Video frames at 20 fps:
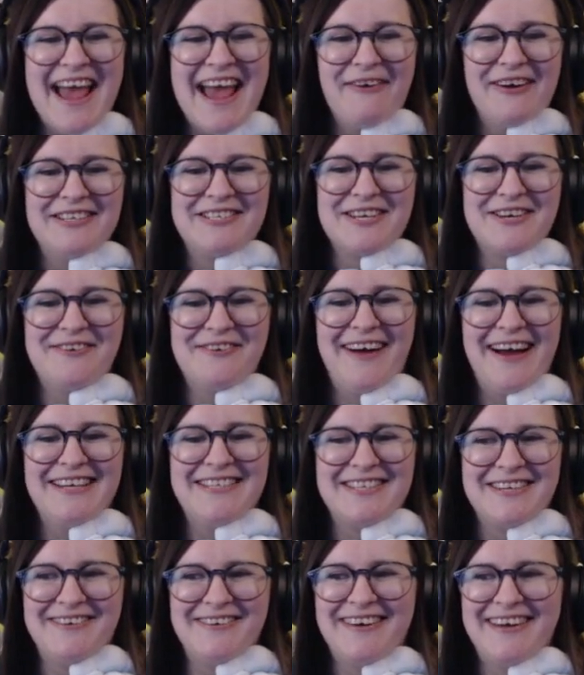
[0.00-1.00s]
yeah, I do. I
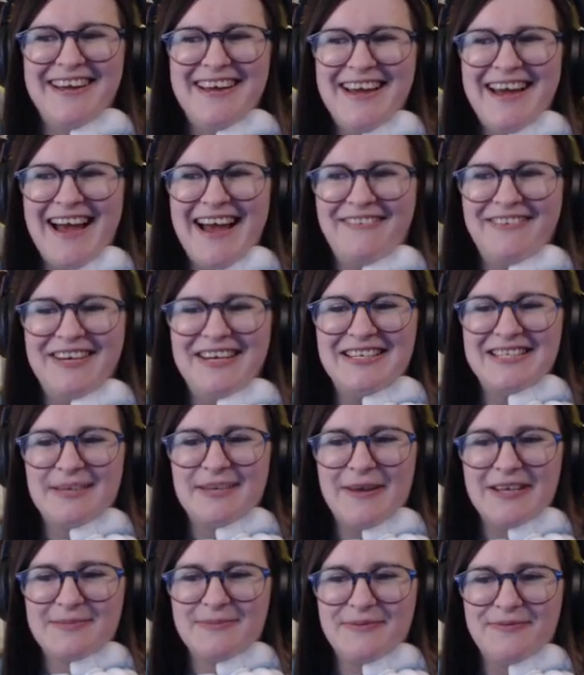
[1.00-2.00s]
do have a niece that
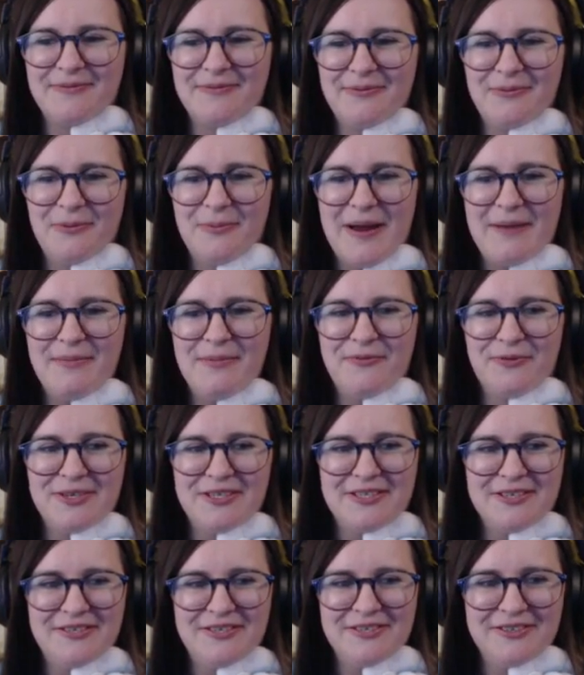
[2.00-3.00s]
makes me will make me free
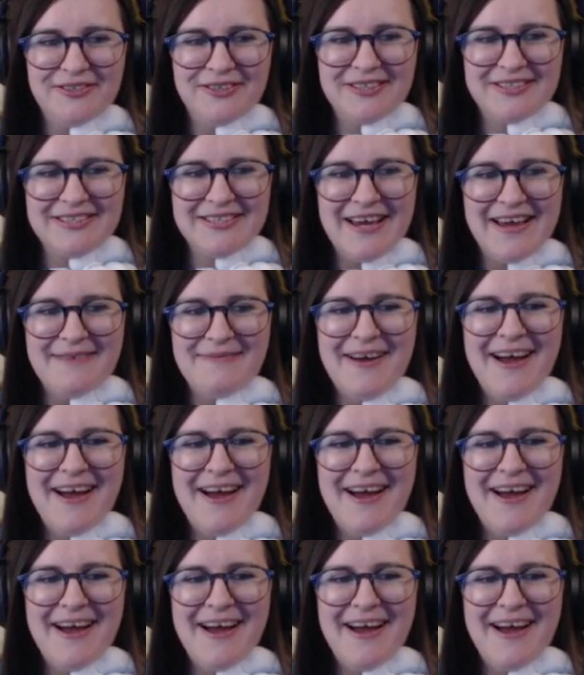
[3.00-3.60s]
sushi all the time.